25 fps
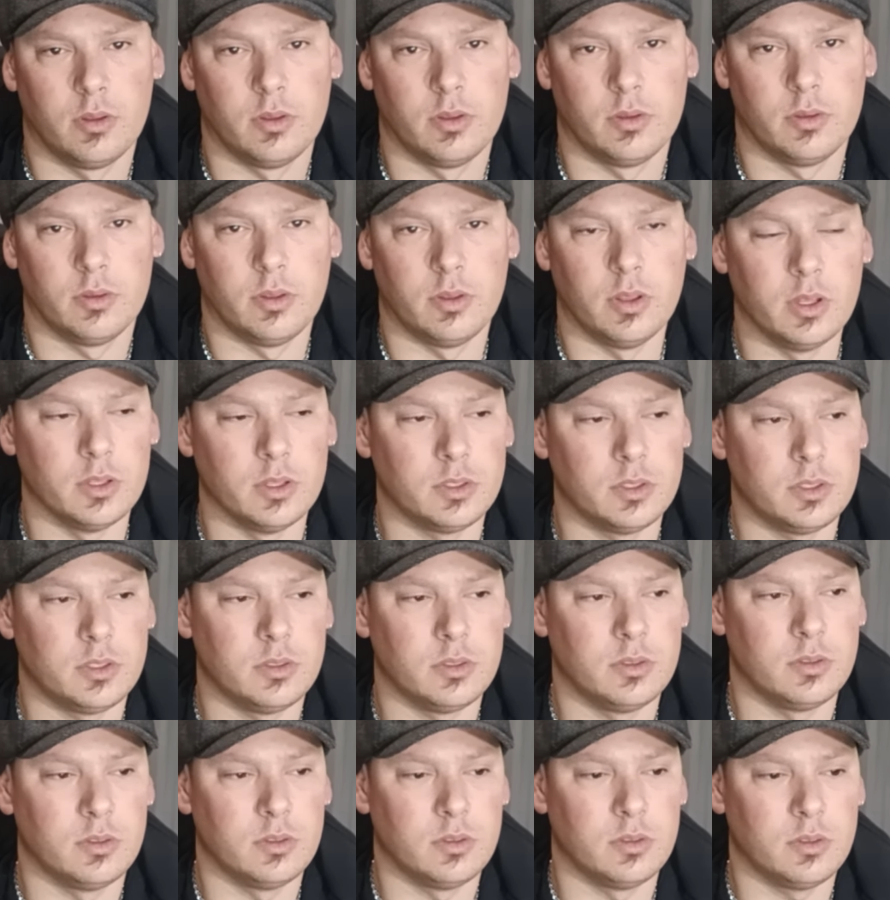that
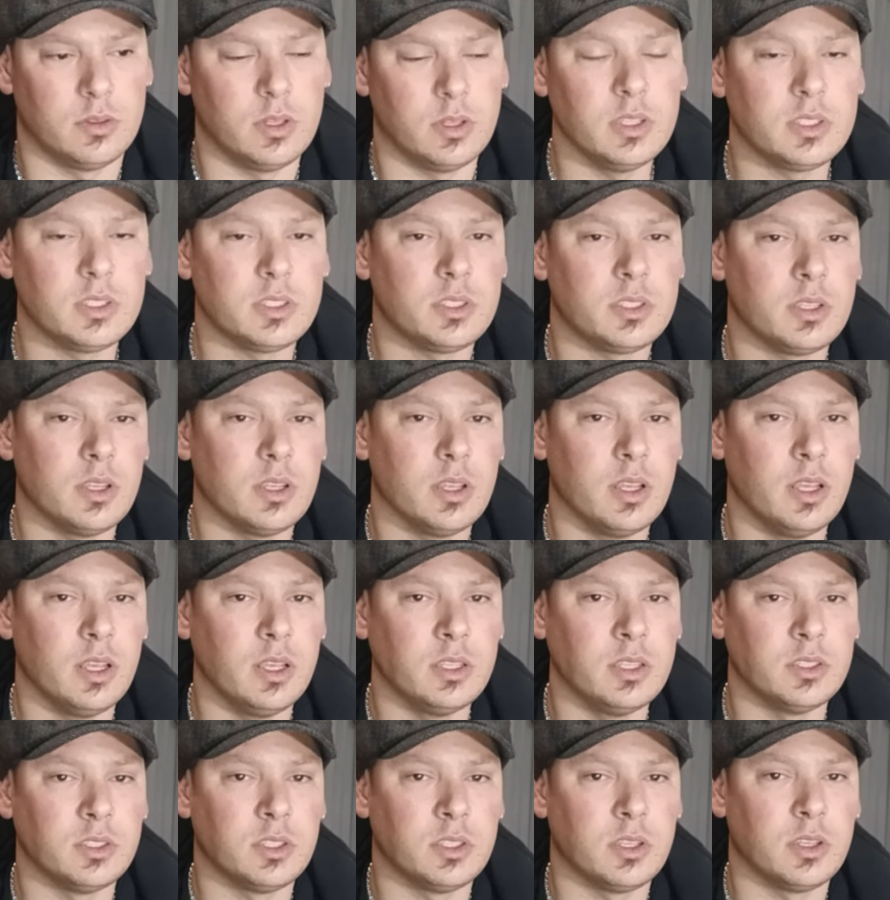this
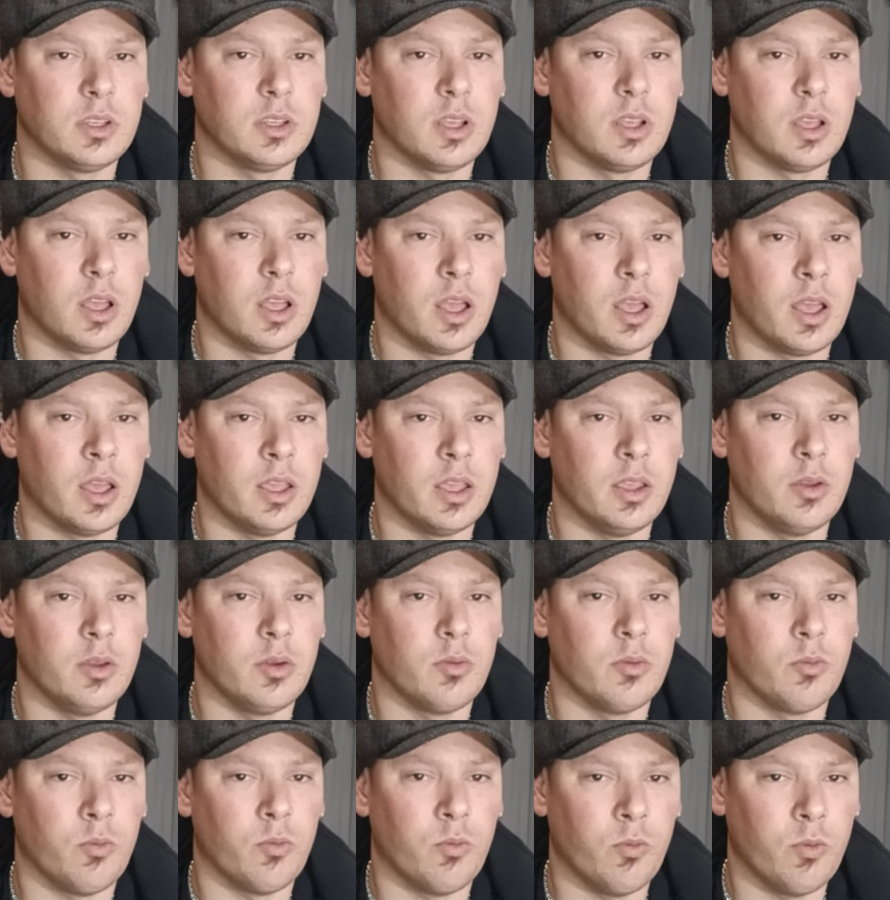is a
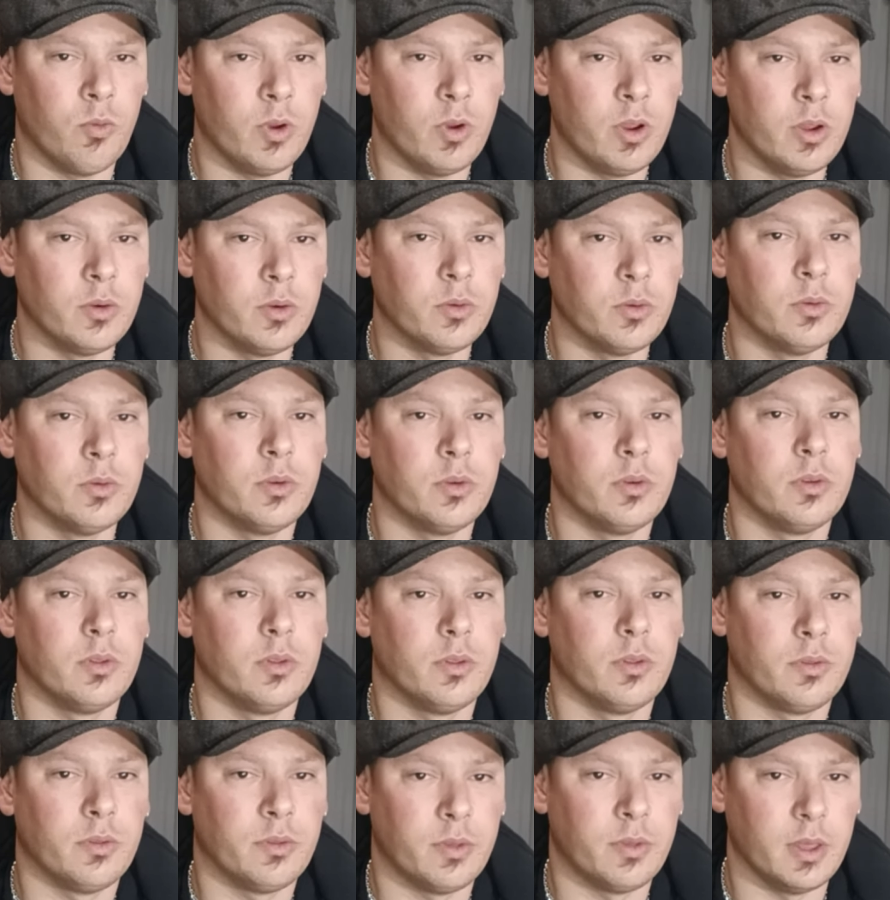real
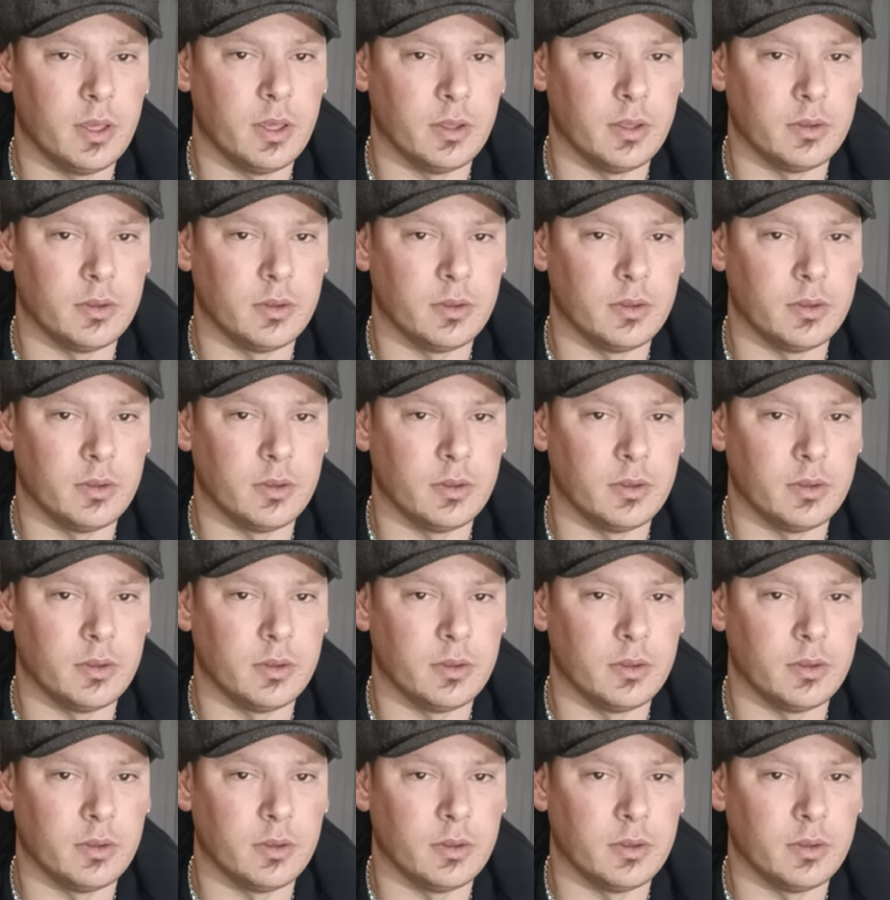thing.